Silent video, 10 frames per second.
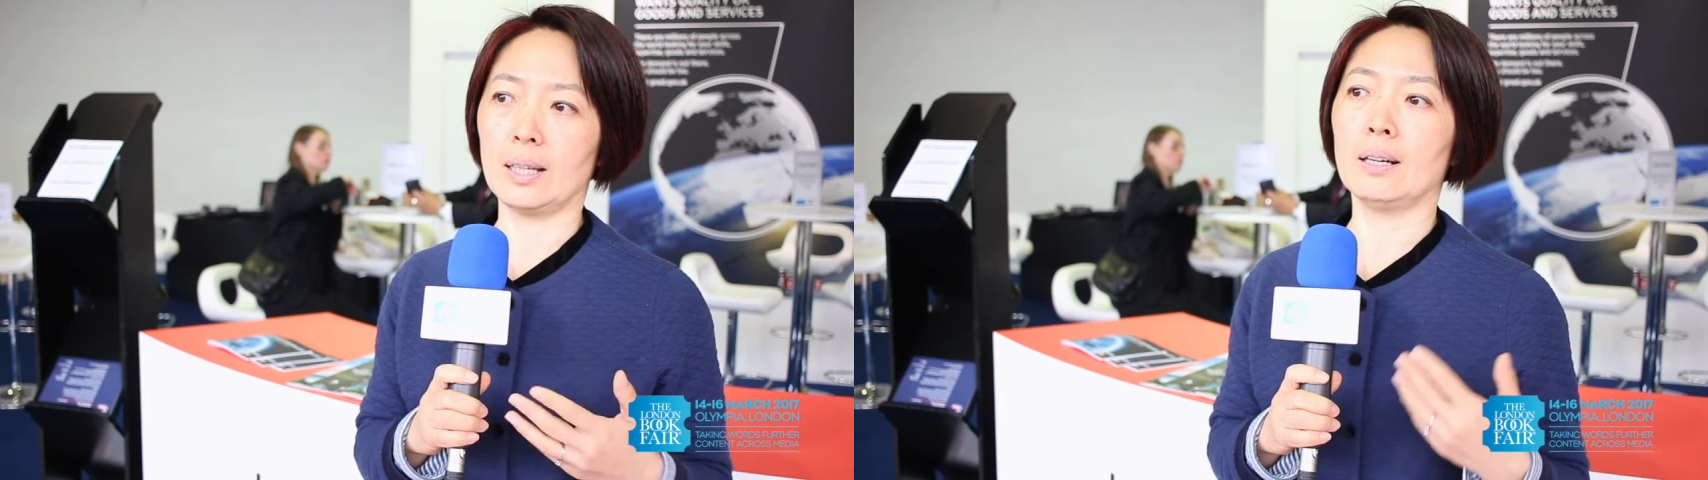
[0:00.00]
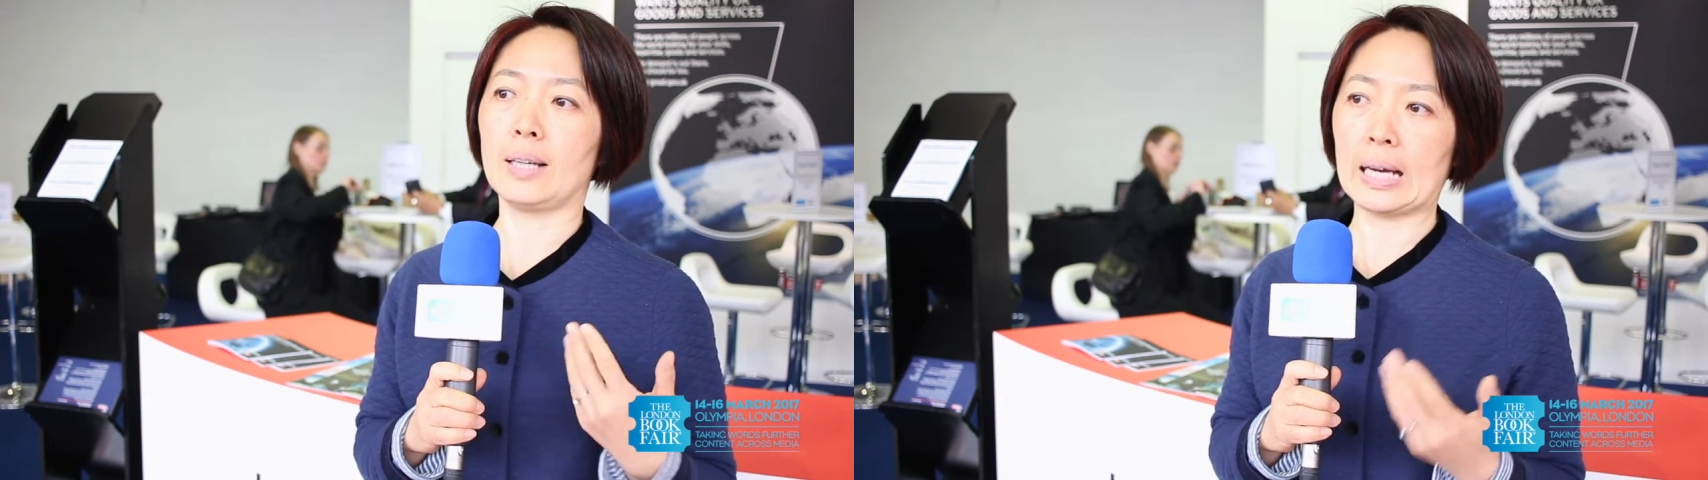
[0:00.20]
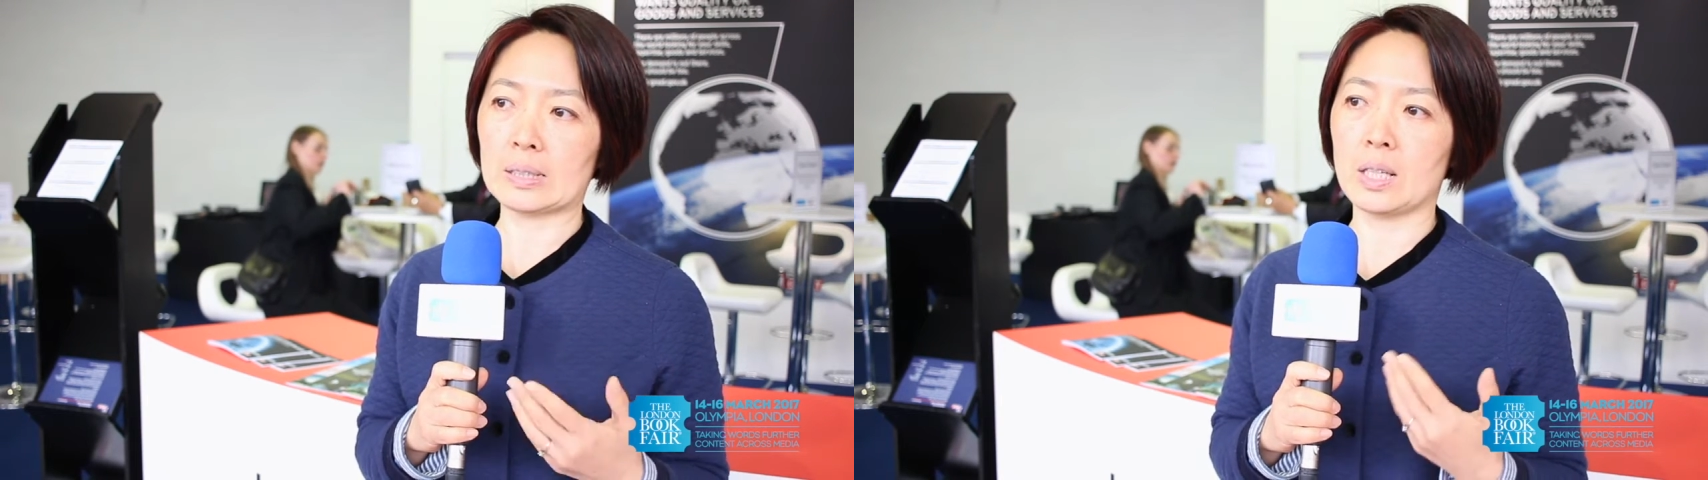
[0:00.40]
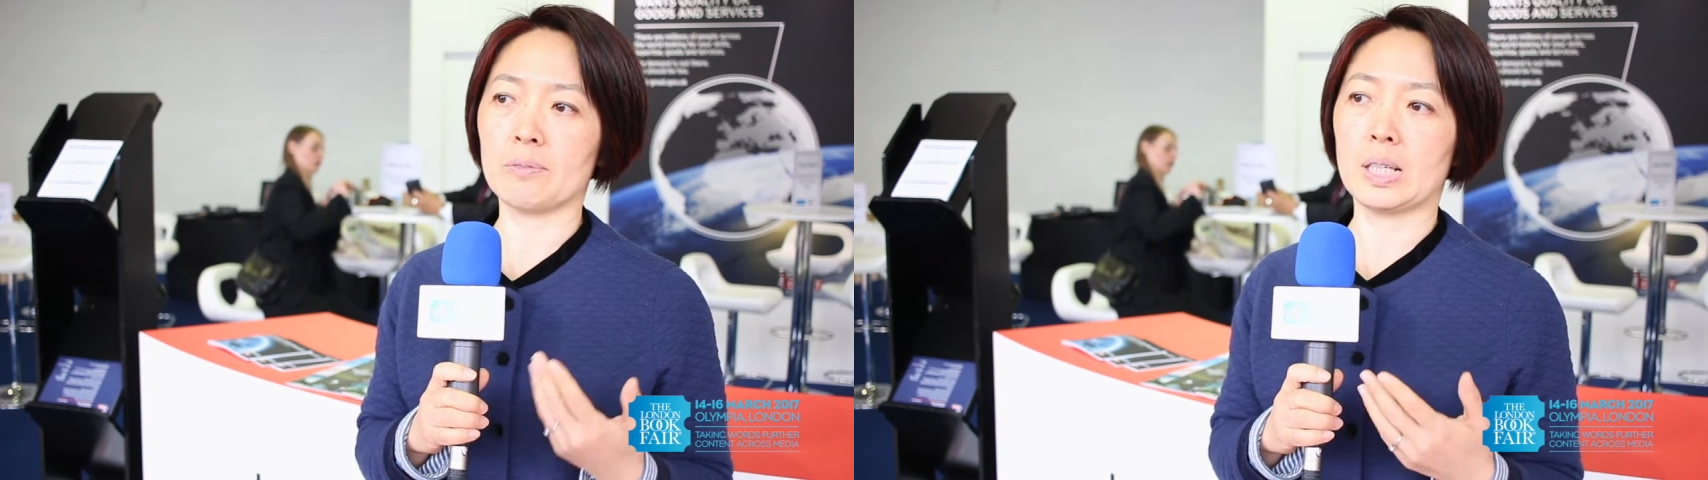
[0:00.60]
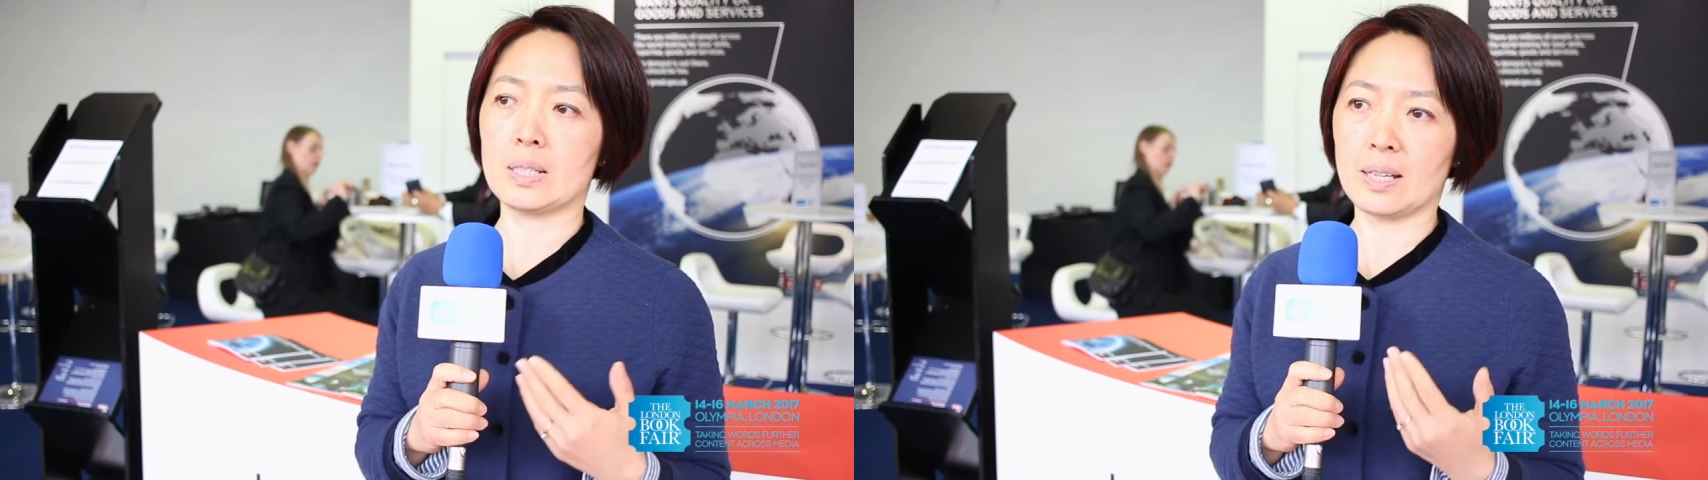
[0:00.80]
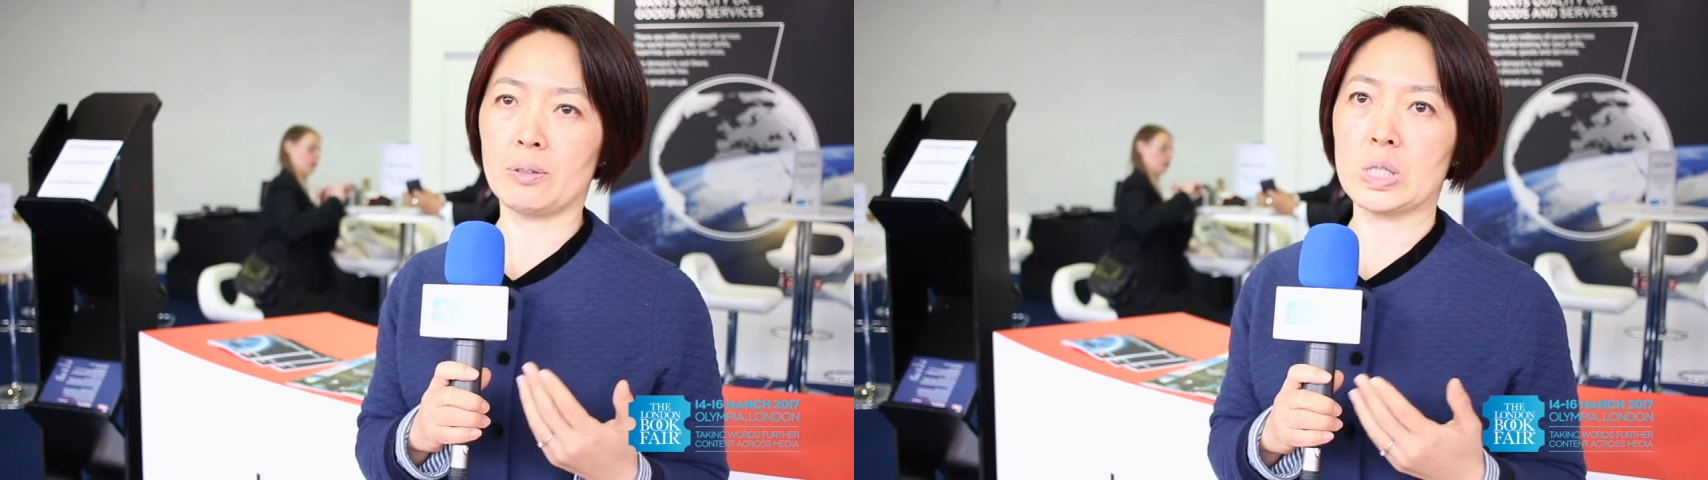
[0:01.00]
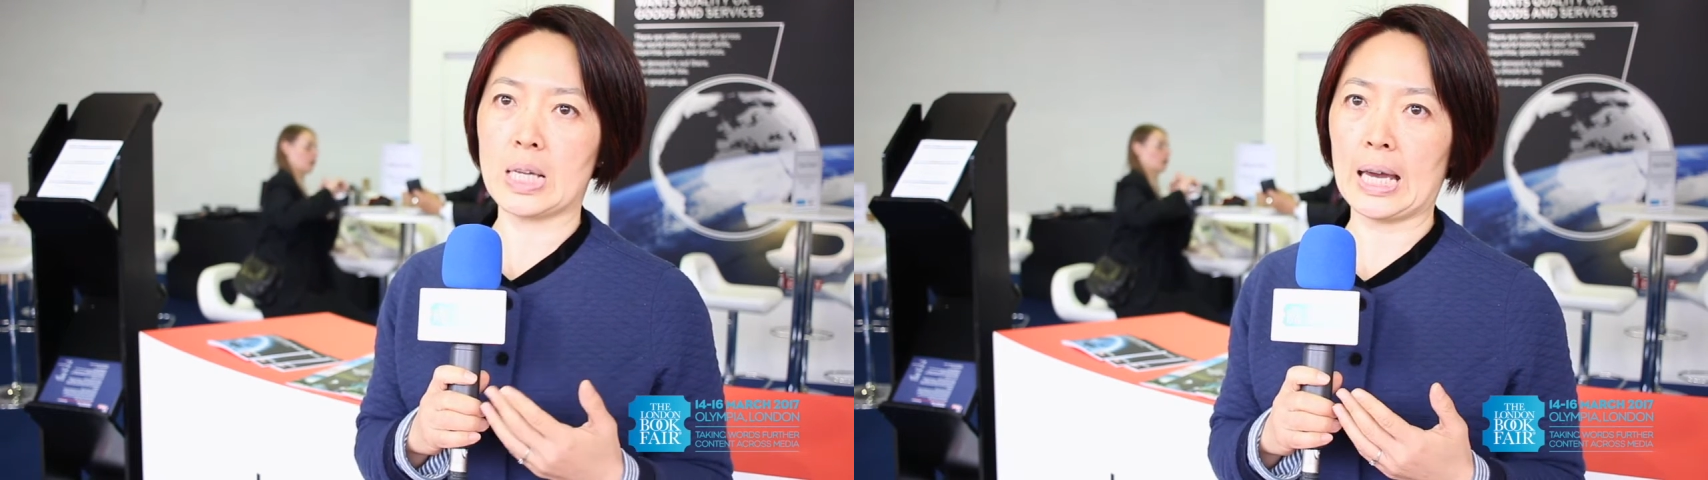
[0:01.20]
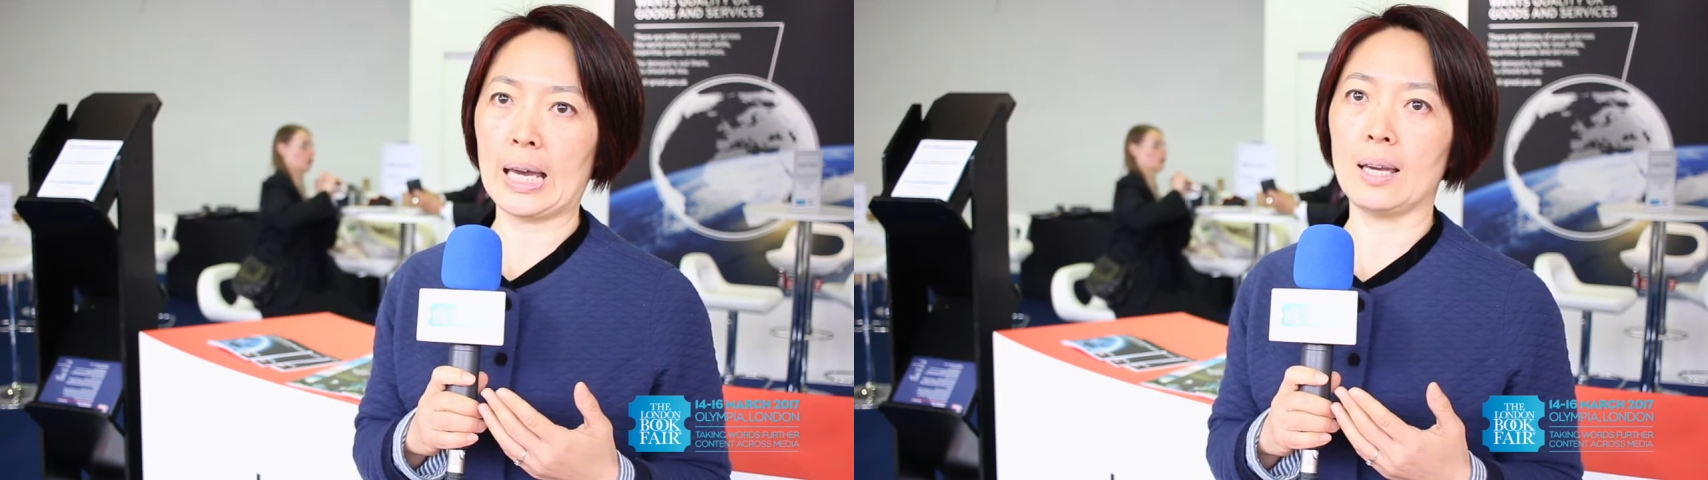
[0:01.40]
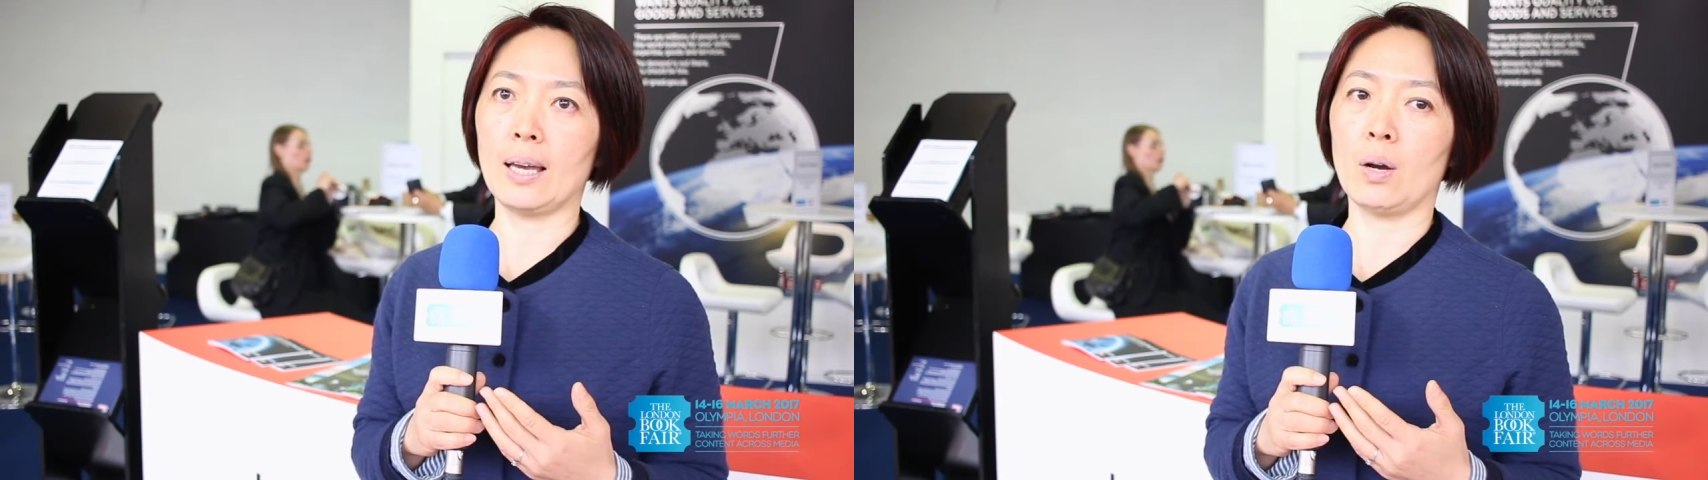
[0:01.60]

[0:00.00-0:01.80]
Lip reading: activities every day,